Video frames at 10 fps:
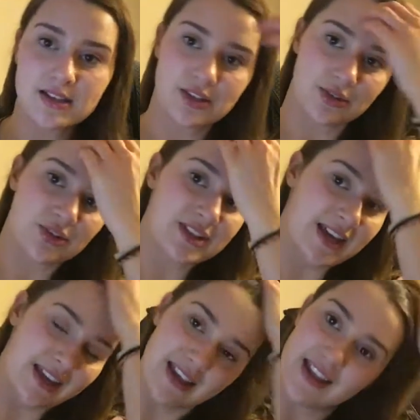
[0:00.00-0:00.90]
So there's
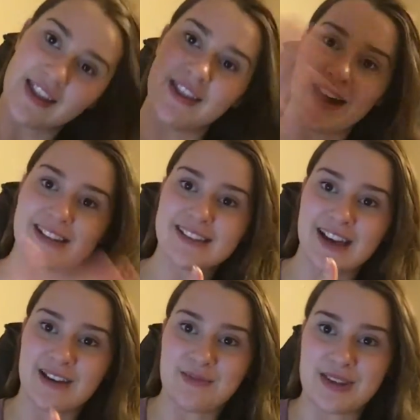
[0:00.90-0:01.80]
like that
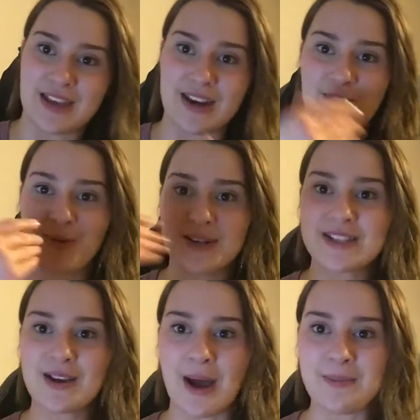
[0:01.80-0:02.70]
side of me that
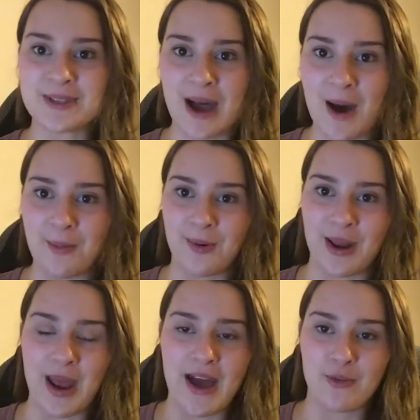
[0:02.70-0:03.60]
always comes up
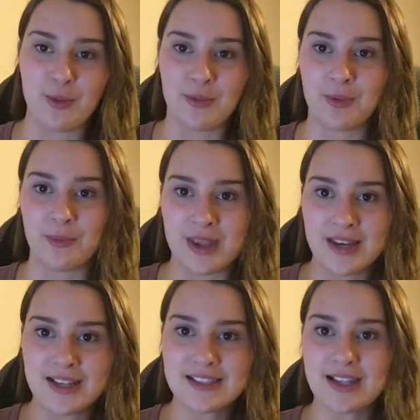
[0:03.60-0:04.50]
when I have a moment of
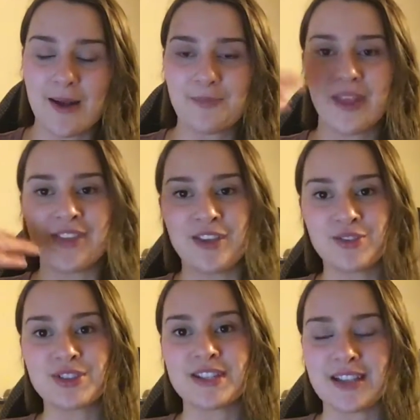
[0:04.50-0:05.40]
weakness. And then
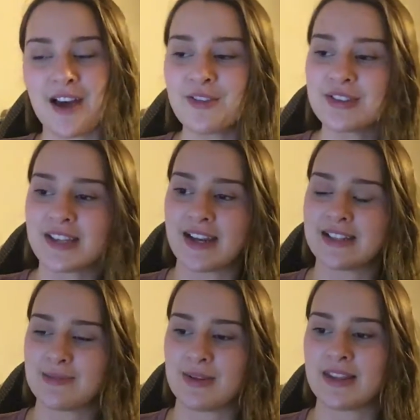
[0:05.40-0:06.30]
there's this other
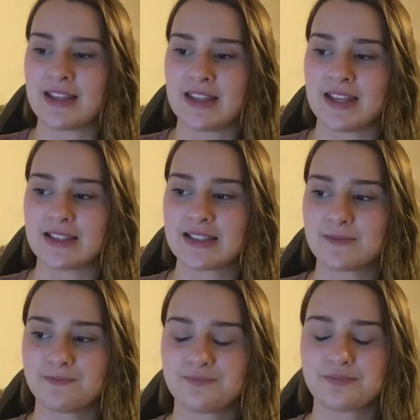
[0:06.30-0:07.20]
side to me that
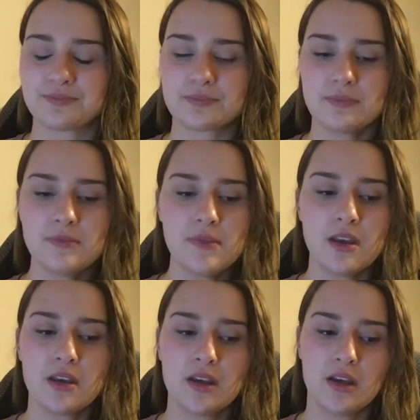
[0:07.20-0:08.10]
thinks,
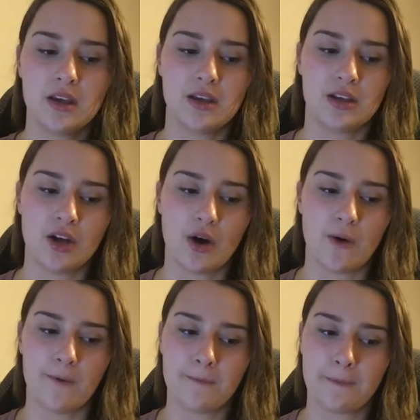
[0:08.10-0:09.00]
you
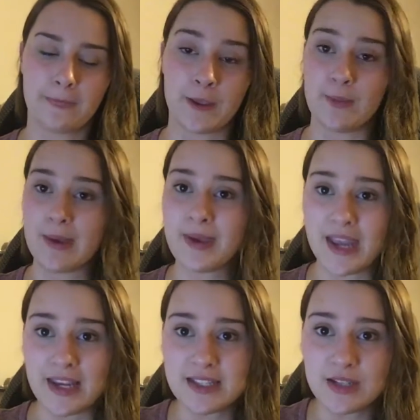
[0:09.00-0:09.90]
know, you may be
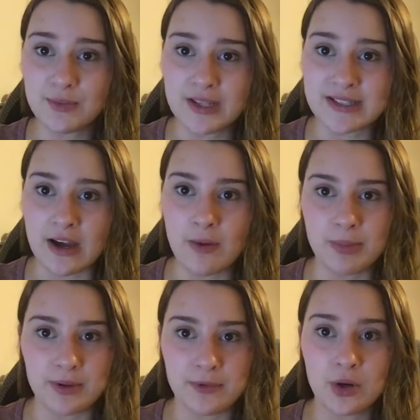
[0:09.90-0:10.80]
18 weeks out,
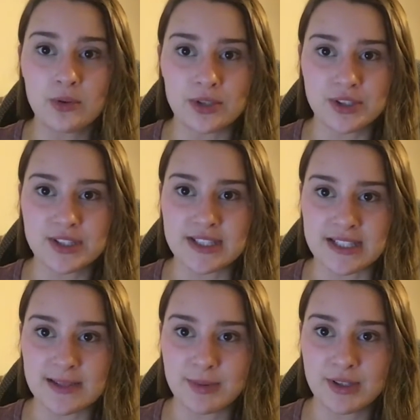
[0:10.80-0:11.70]
but if you don't learn to
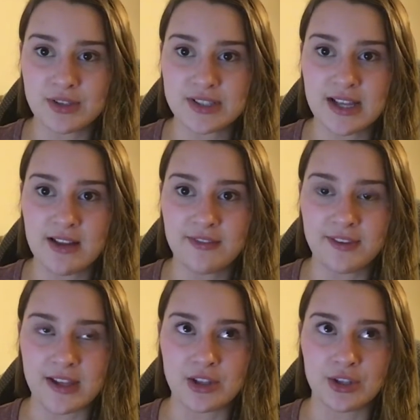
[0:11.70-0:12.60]
discipline yourself
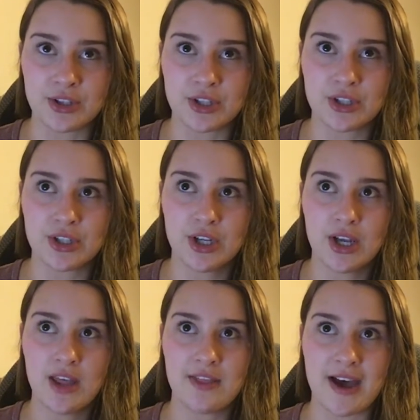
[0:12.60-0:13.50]
and learn
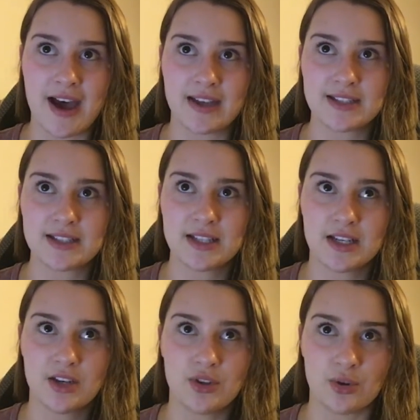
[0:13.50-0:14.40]
that
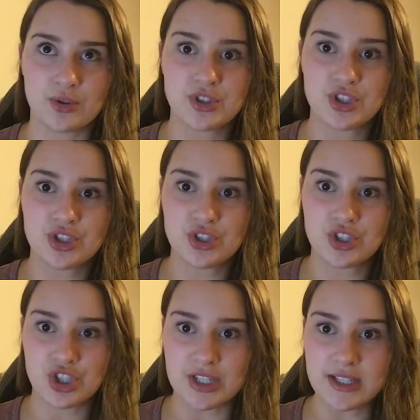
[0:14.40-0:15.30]
those
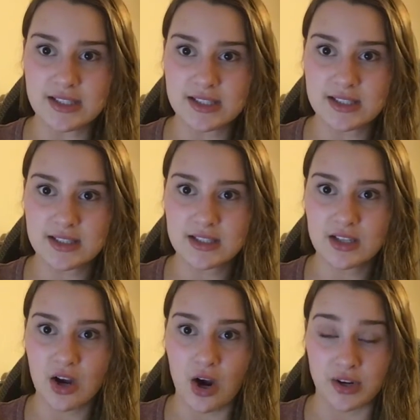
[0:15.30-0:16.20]
cheats
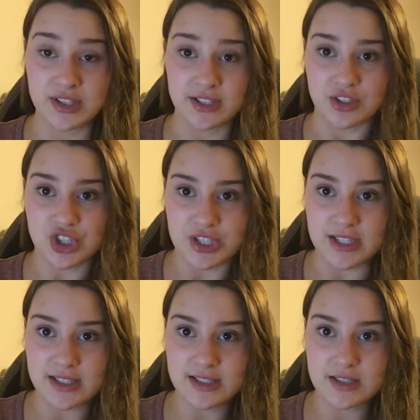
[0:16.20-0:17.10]
are still
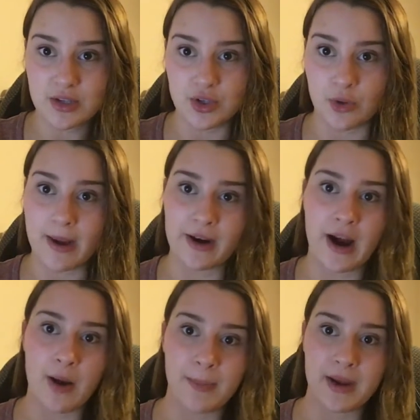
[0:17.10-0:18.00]
cheats, no matter
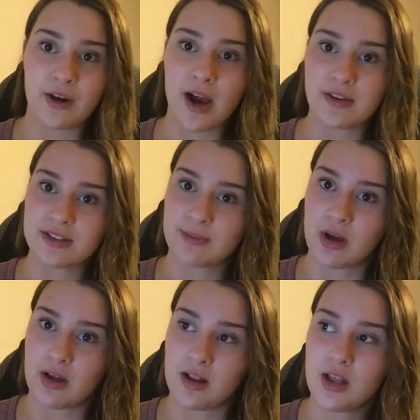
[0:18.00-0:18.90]
how big or how
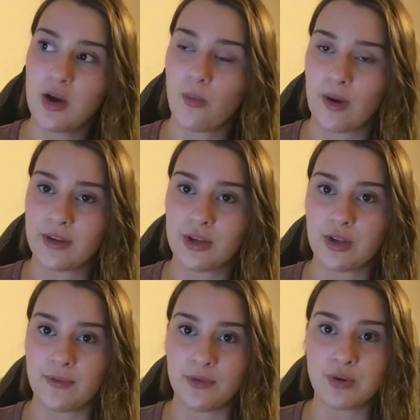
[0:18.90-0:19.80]
small,
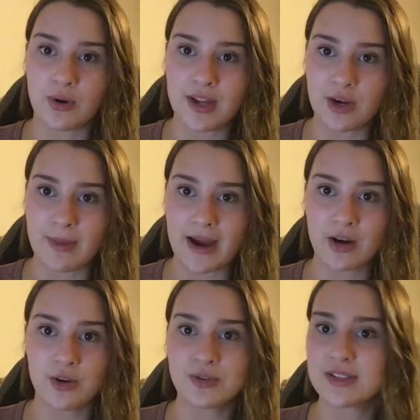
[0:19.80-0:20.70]
if you don't hit your
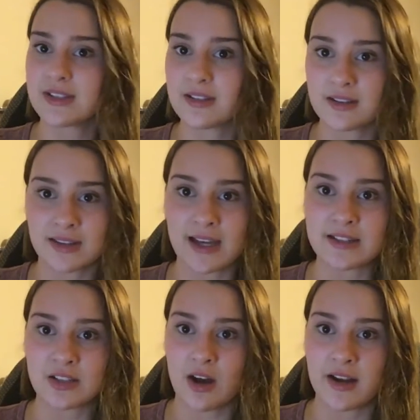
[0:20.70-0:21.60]
macros,
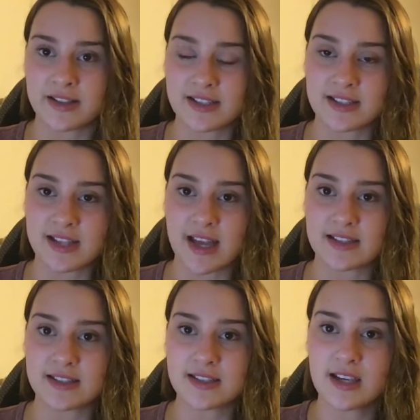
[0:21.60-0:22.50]
that's not a
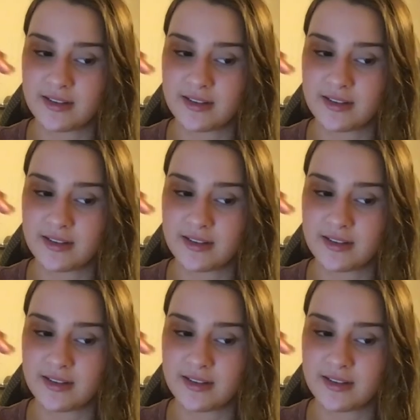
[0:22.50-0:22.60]
success.